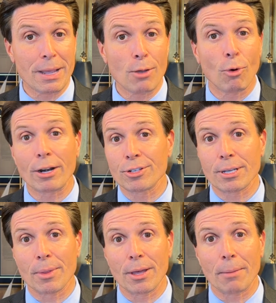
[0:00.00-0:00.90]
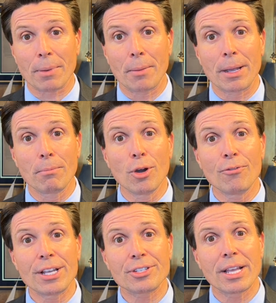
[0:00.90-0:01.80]
what are some of the upcoming
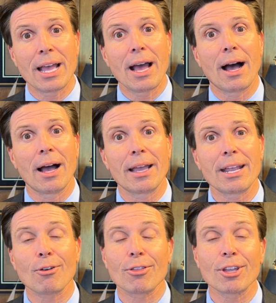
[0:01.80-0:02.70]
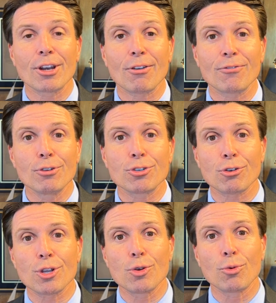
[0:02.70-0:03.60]
movies. Here in the near
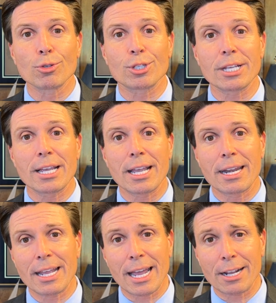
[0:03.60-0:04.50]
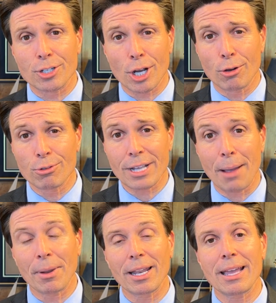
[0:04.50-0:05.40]
future, you will see Indiana Jones, I
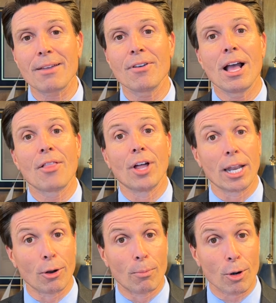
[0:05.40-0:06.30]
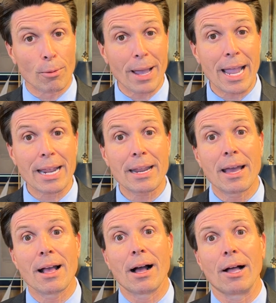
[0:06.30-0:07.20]
believe, The Little Mermaid.
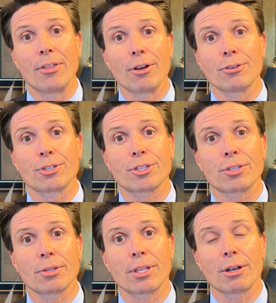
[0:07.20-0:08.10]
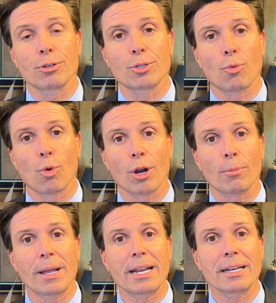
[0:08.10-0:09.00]
There's a work
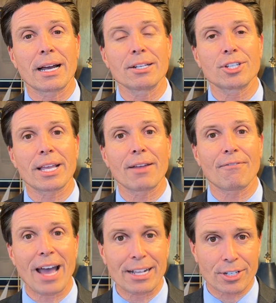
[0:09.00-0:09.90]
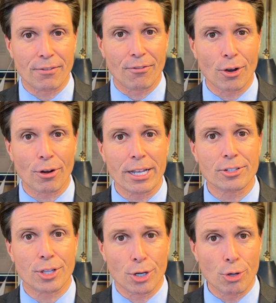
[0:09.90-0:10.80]
being done to get Fast and Furious,
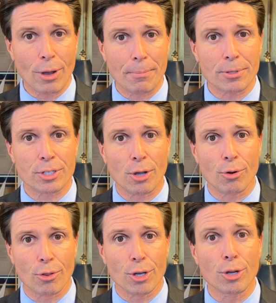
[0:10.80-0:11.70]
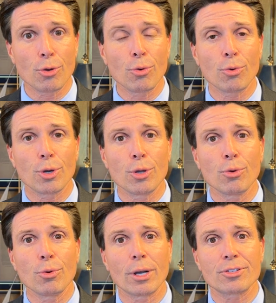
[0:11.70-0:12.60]
the new episode or the
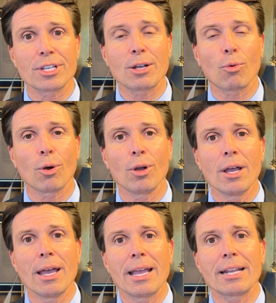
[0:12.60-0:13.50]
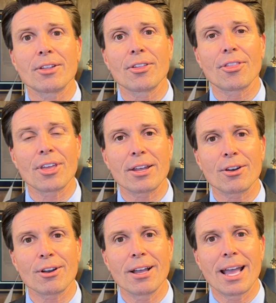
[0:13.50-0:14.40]
new sequel, into the
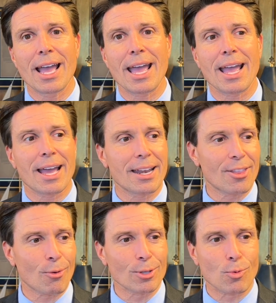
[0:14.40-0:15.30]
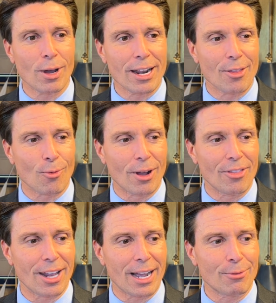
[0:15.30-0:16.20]
theater. And there was one other one
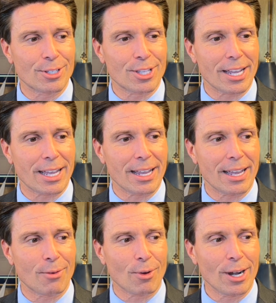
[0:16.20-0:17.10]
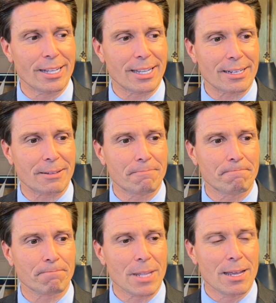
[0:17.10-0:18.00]
that I was thinking, and what is it?
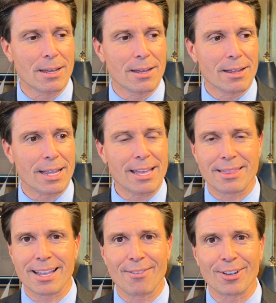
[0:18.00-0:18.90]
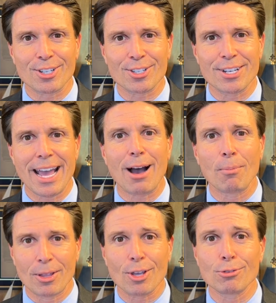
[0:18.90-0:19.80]
Can't think of it just now,
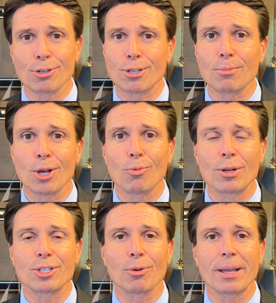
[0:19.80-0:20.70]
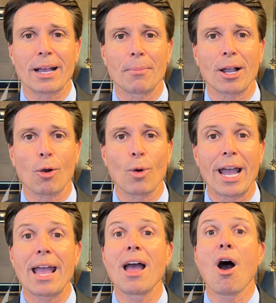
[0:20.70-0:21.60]
but those are some good ones that'll be coming our
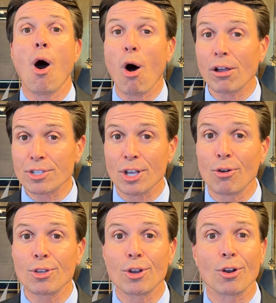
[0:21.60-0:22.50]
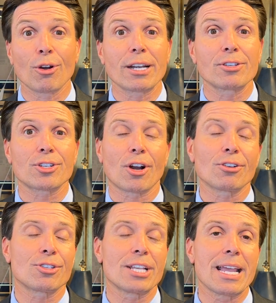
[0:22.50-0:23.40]
way. Also, you're going to
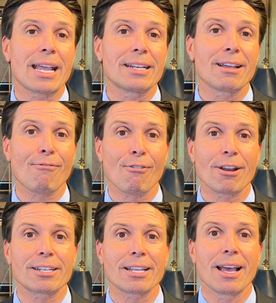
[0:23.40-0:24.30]
start seeing different